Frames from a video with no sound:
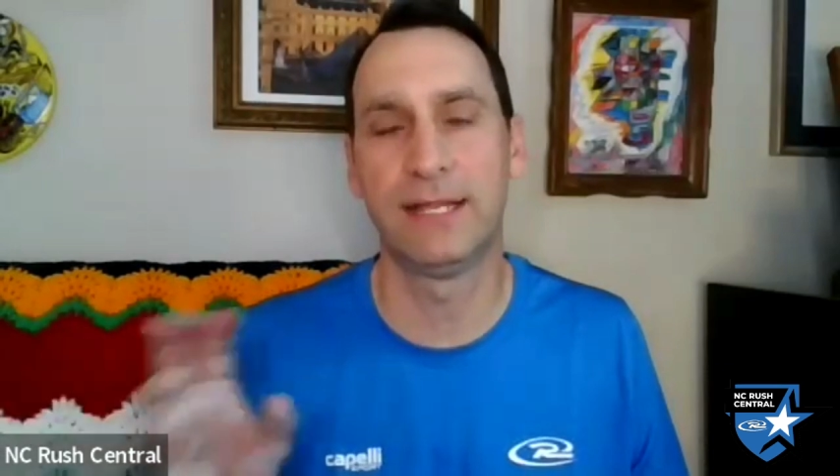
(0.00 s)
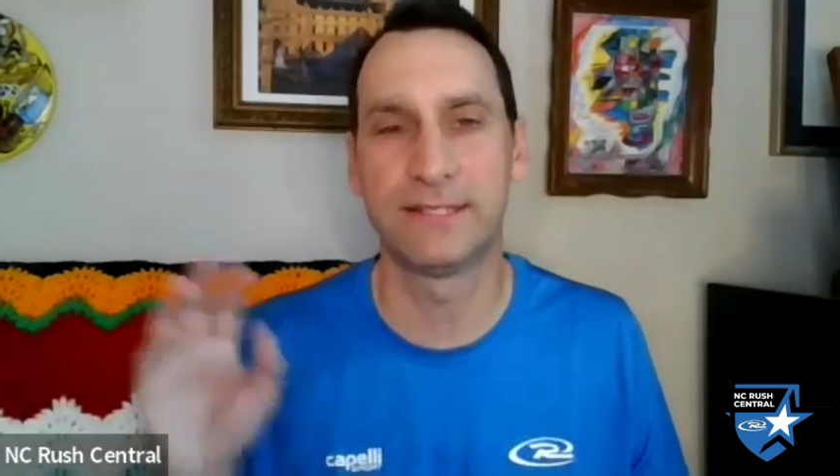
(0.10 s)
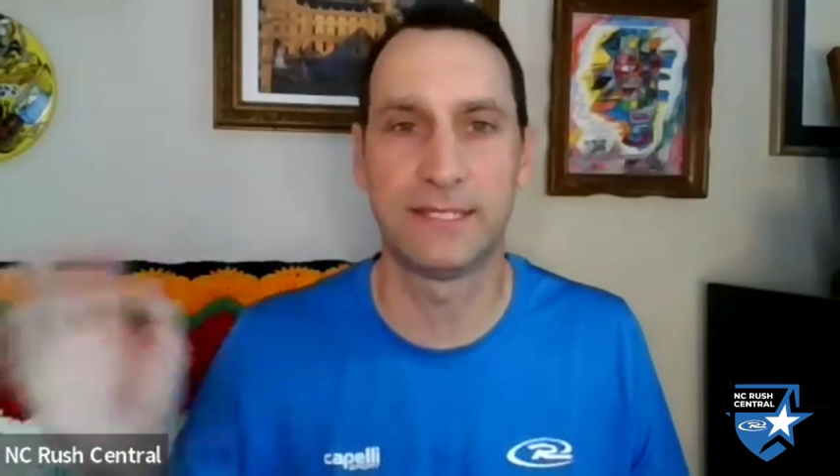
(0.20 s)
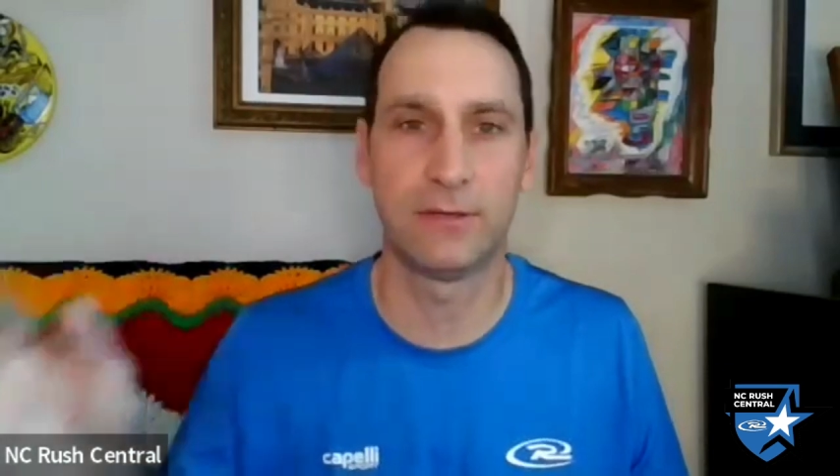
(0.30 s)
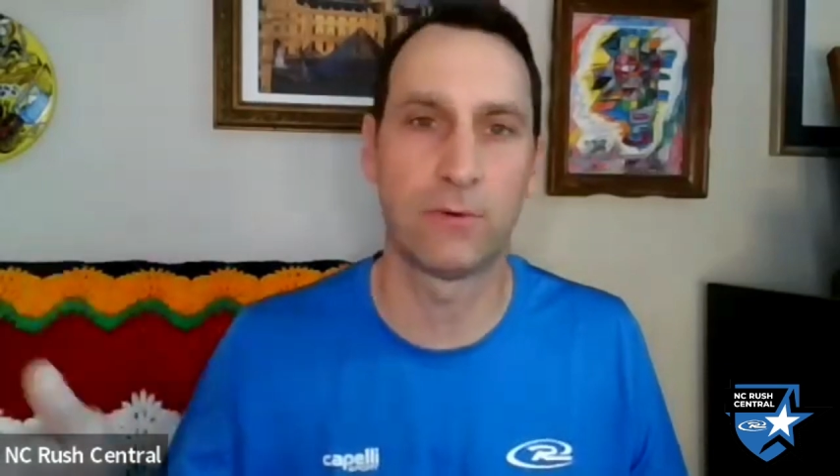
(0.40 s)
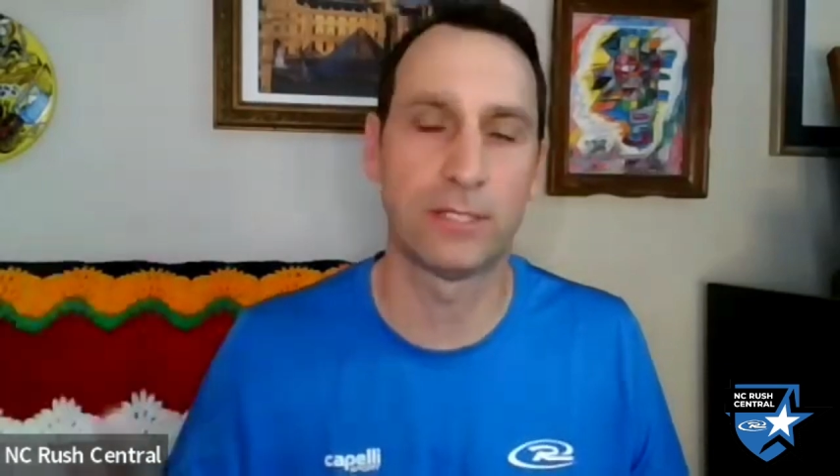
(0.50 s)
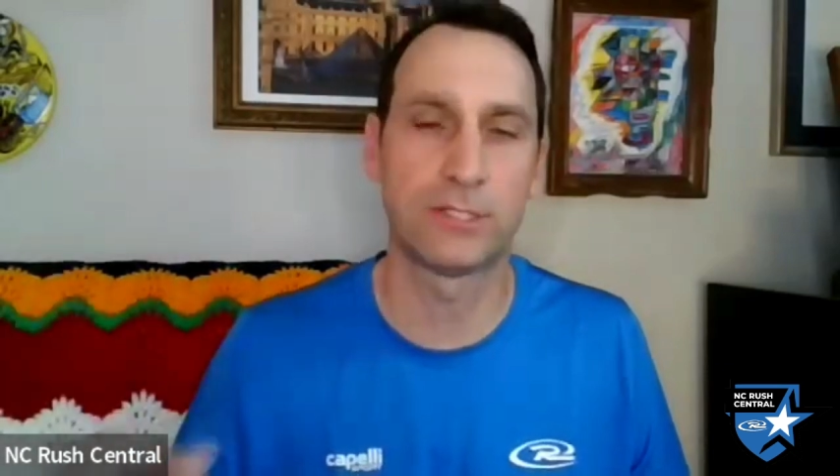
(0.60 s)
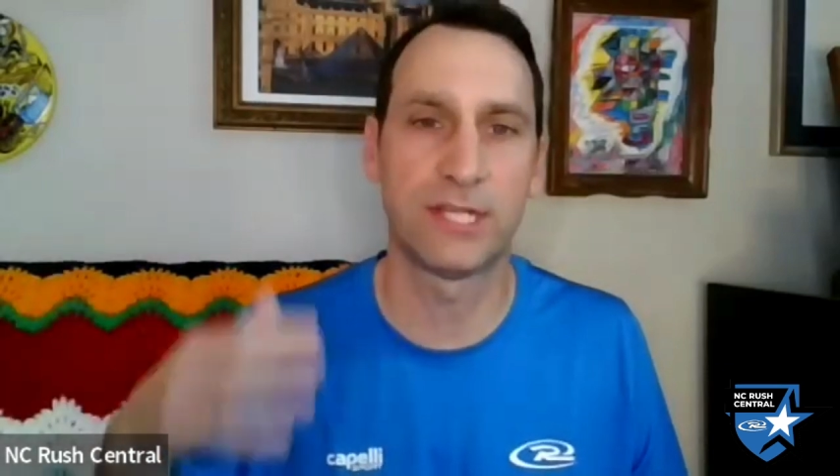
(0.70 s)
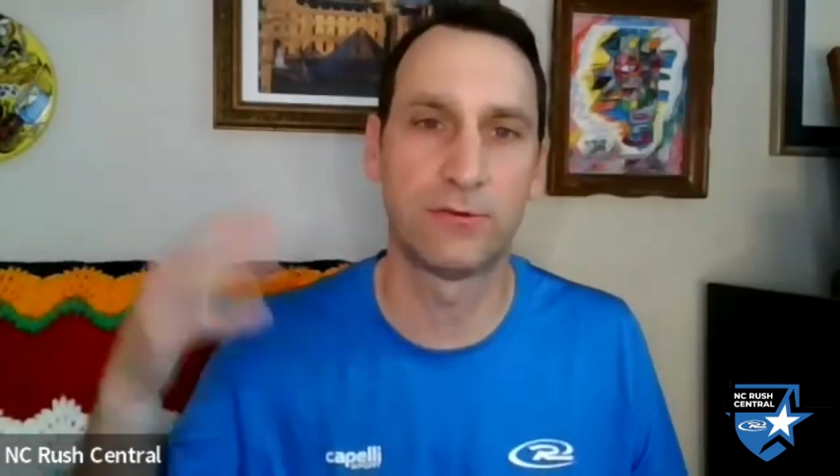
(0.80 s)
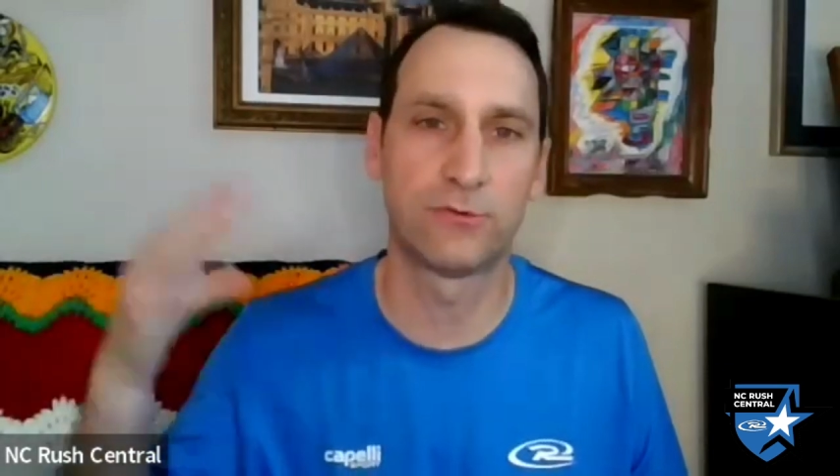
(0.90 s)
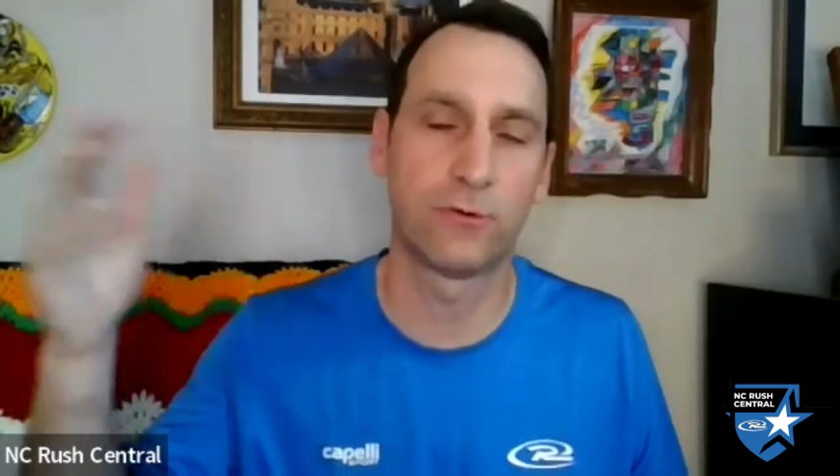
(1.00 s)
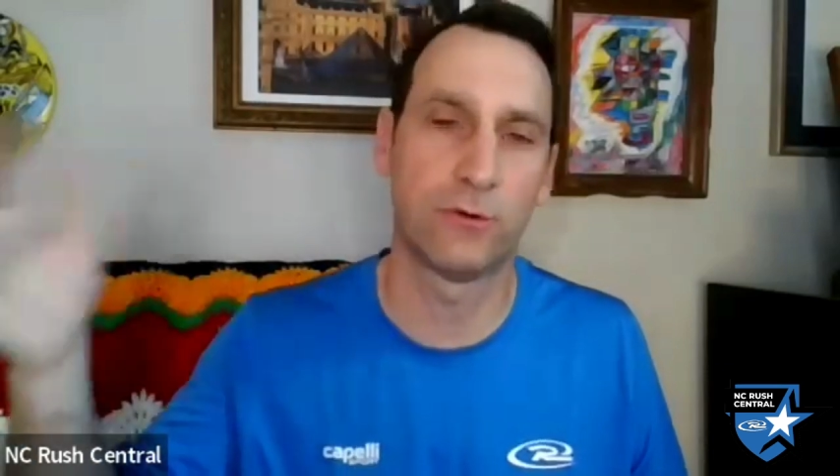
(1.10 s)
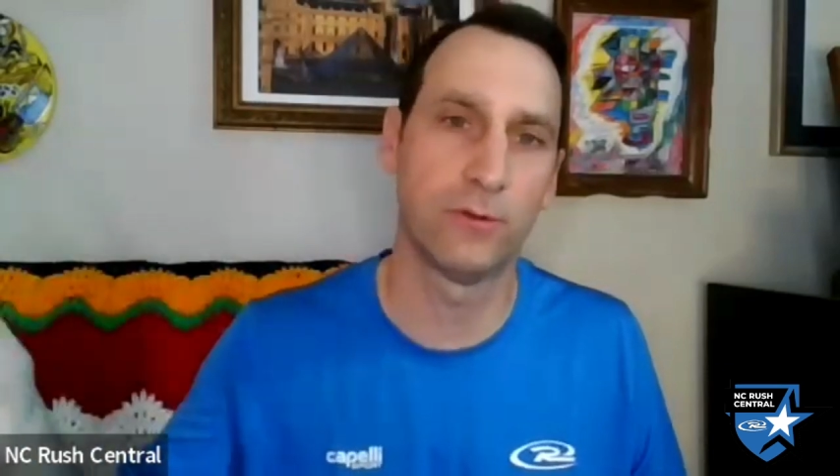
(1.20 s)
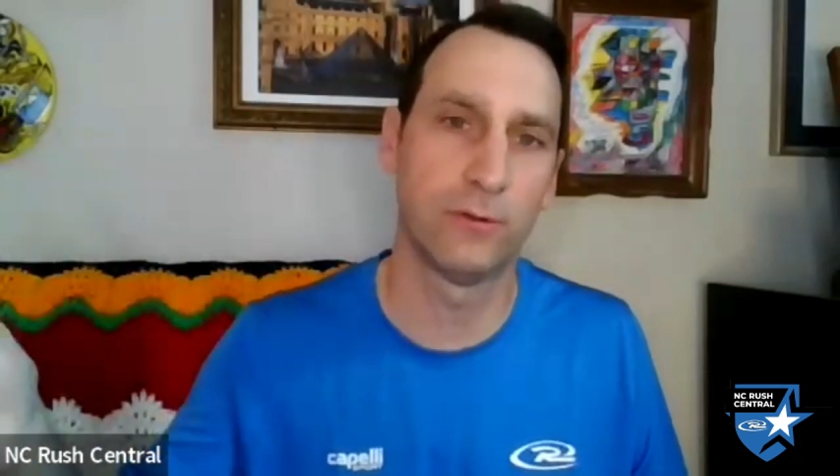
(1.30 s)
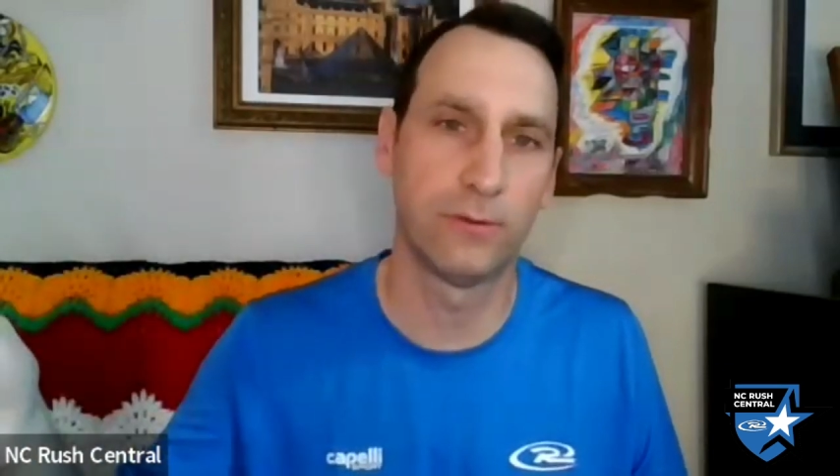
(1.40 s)
at NC Rush
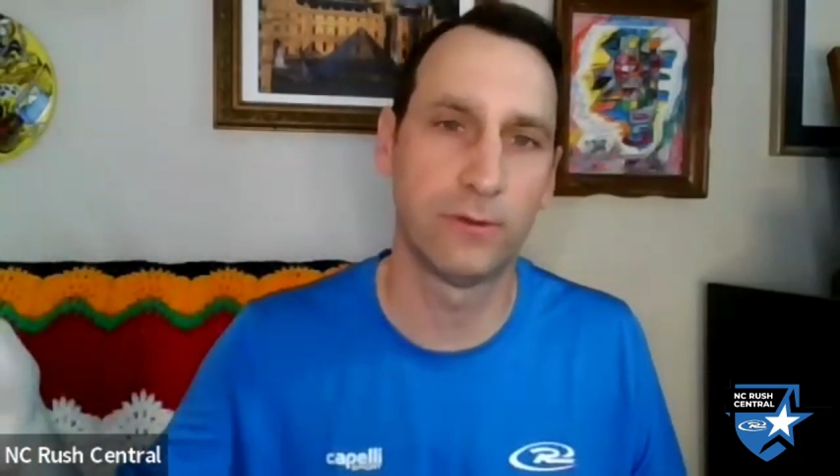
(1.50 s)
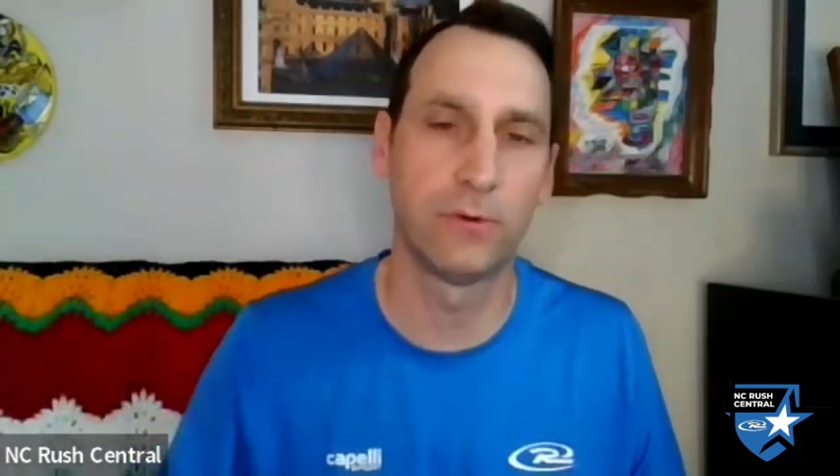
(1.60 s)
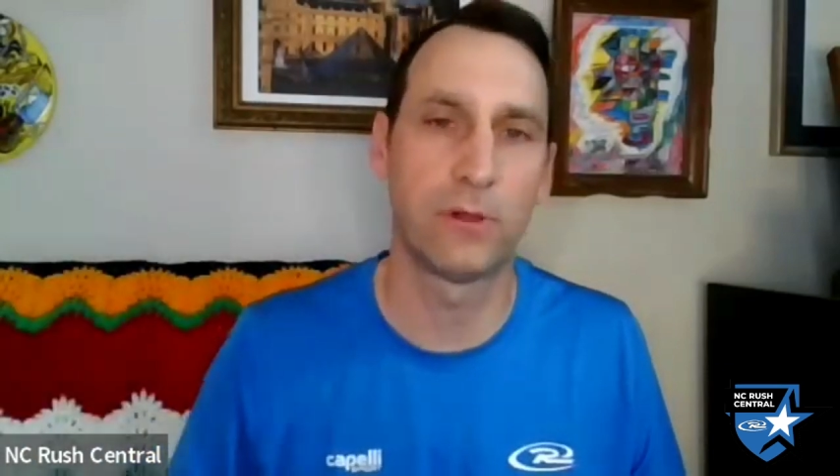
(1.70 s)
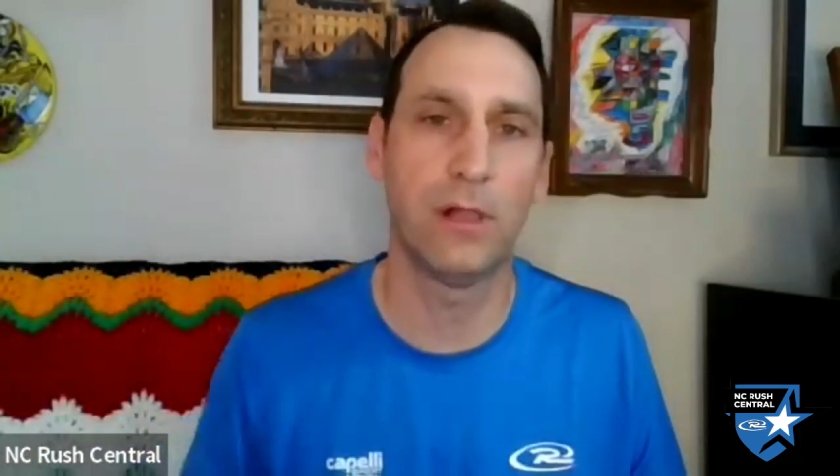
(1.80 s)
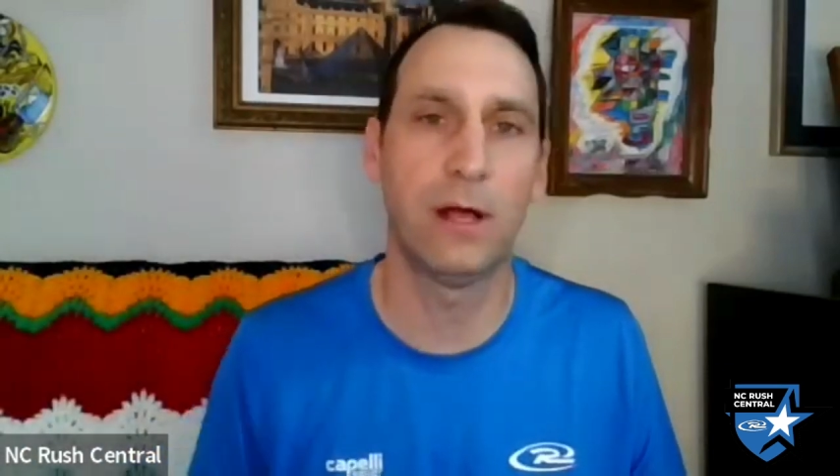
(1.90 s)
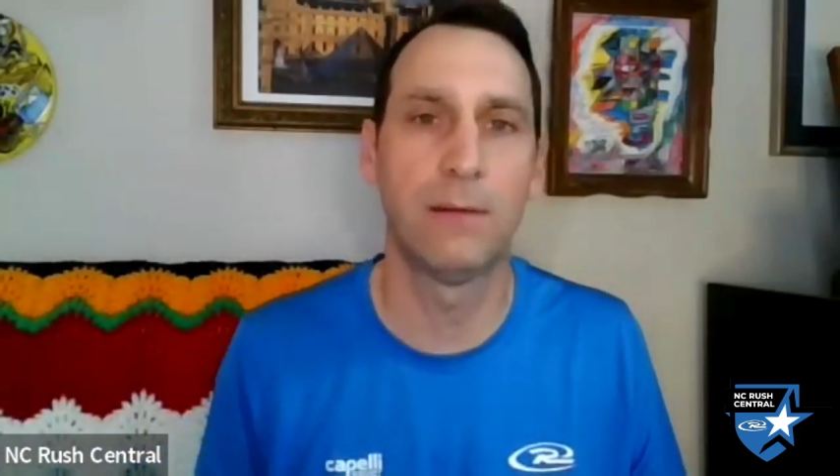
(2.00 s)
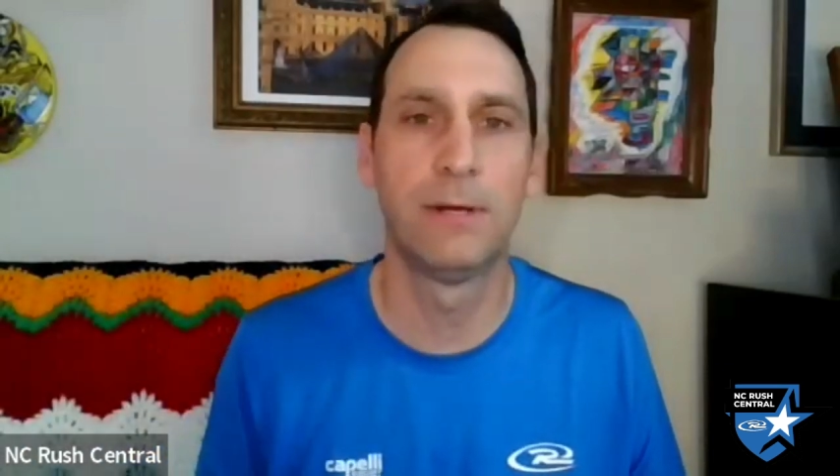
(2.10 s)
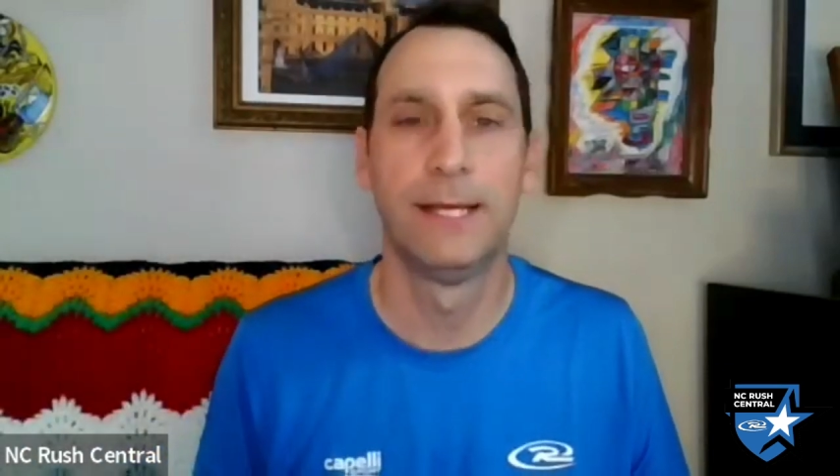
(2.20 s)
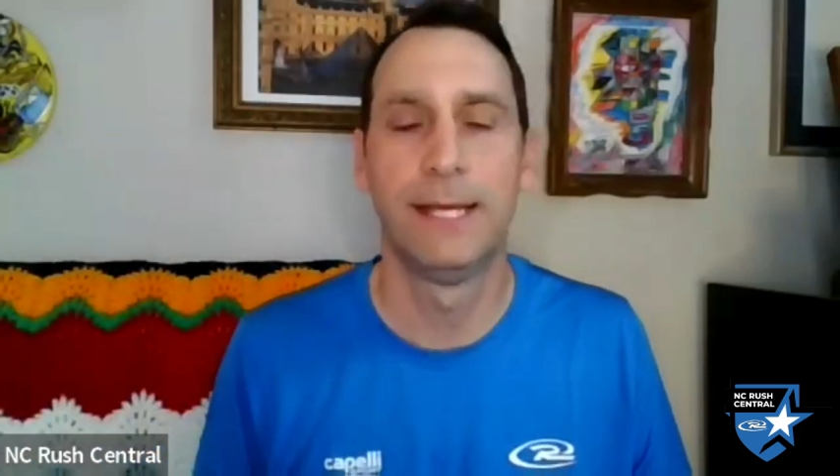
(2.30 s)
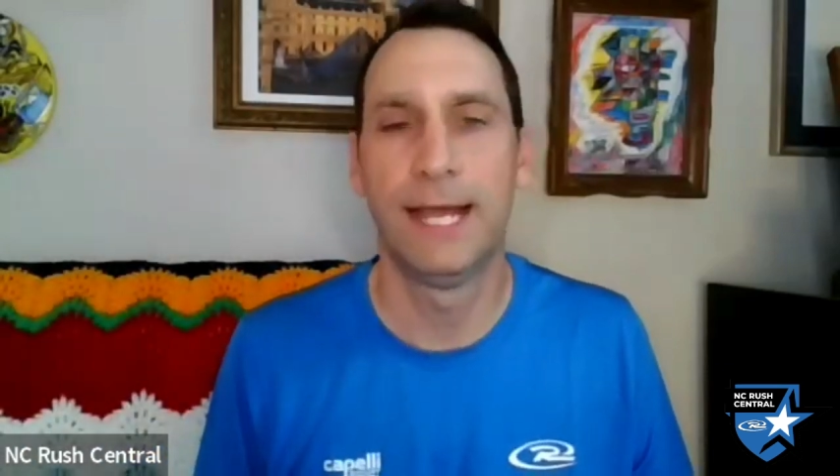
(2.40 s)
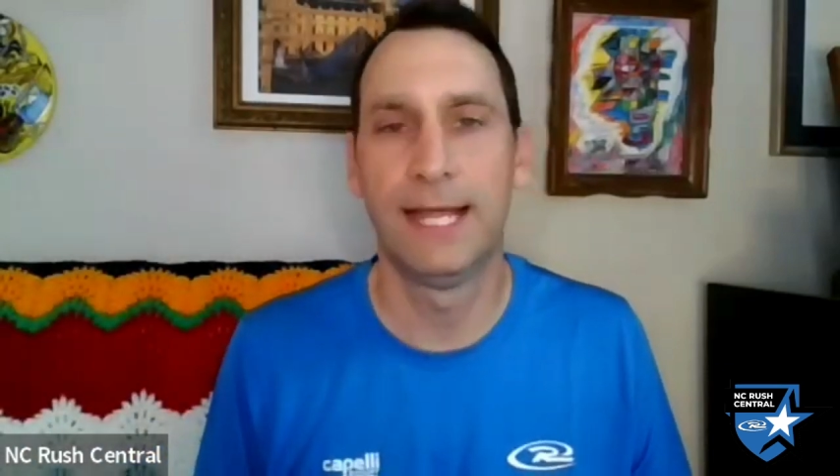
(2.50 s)
Central, the new club.